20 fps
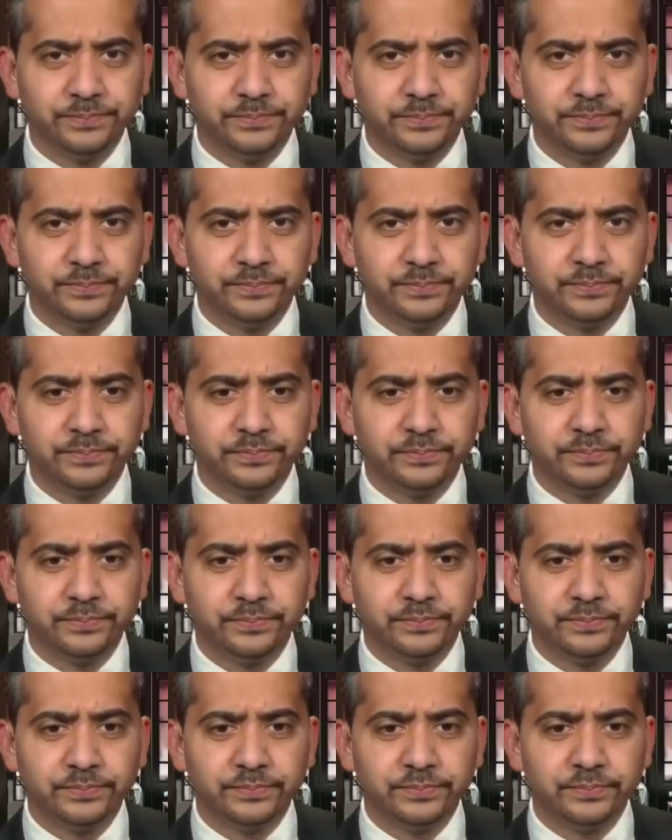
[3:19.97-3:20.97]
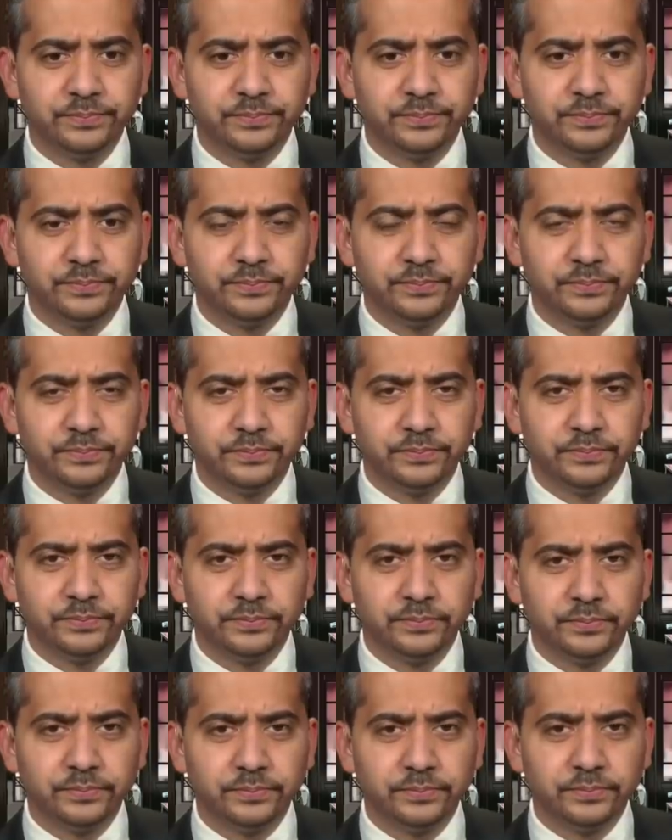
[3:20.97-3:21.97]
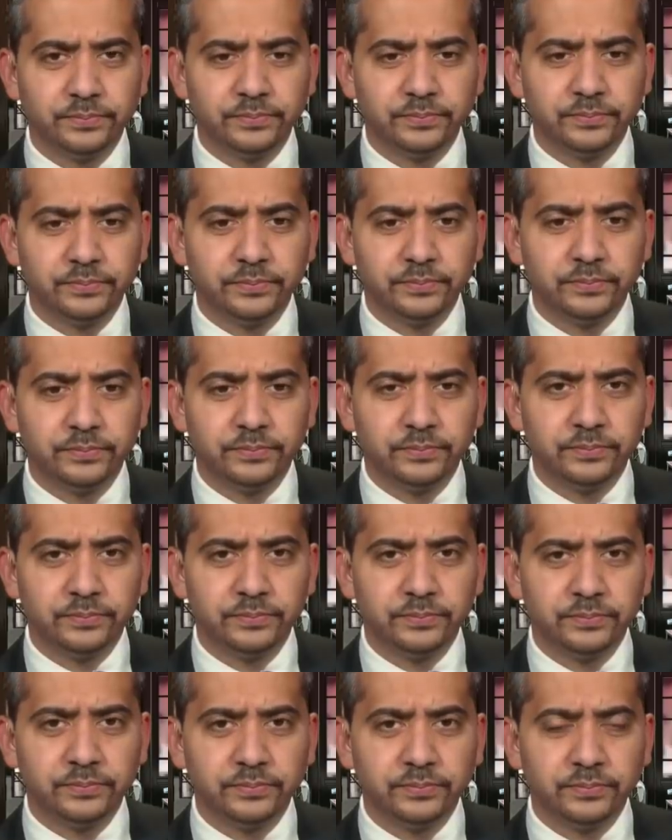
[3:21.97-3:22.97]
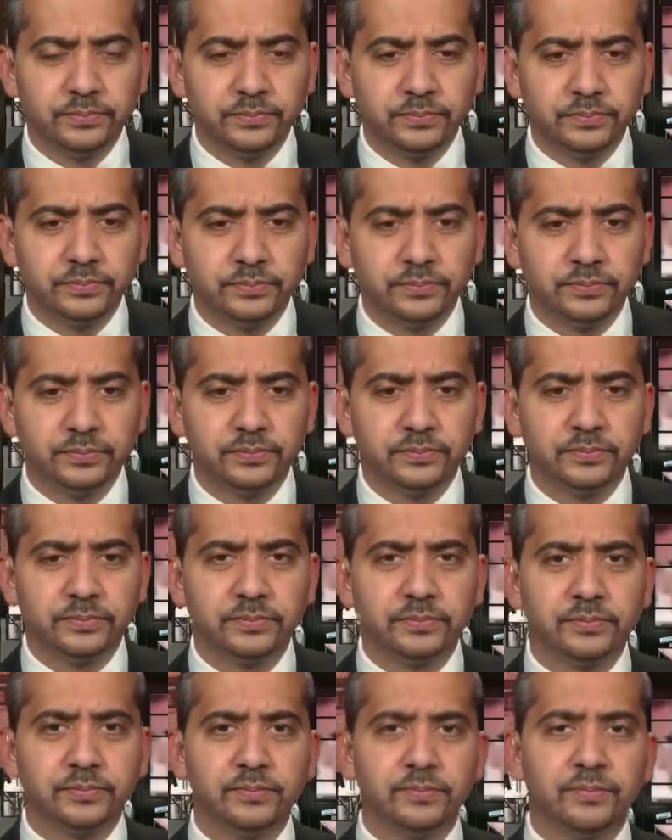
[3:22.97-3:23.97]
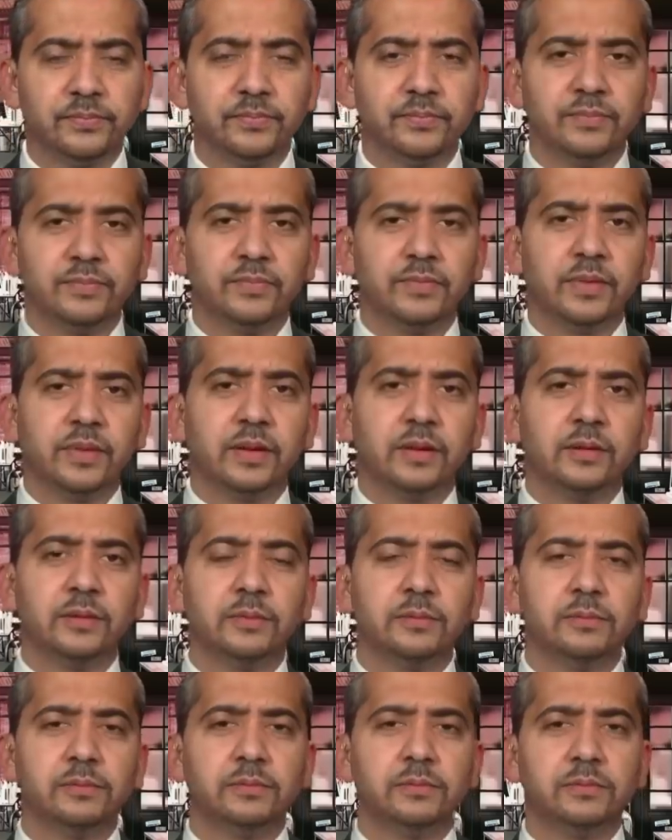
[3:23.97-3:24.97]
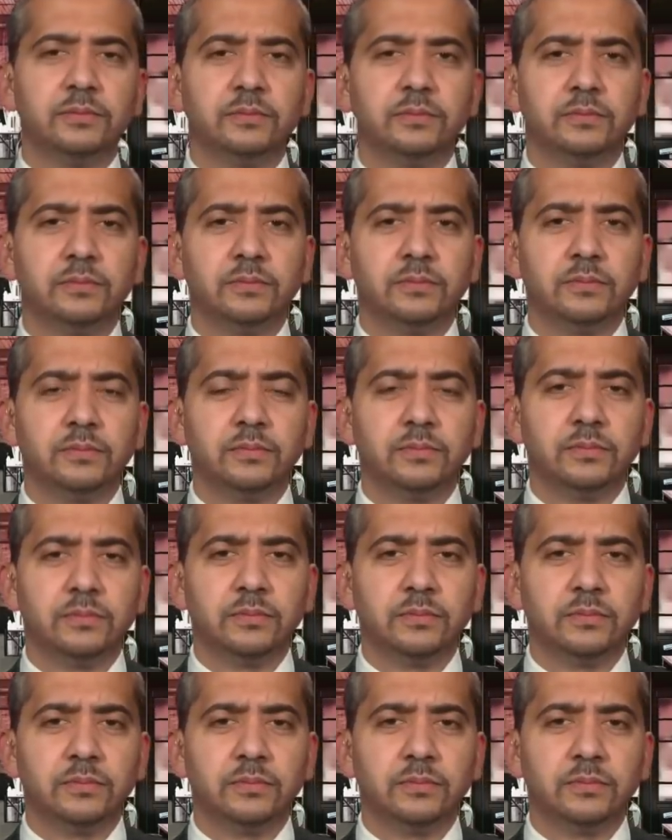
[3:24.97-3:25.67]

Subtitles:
No words are spoken by the person on screen.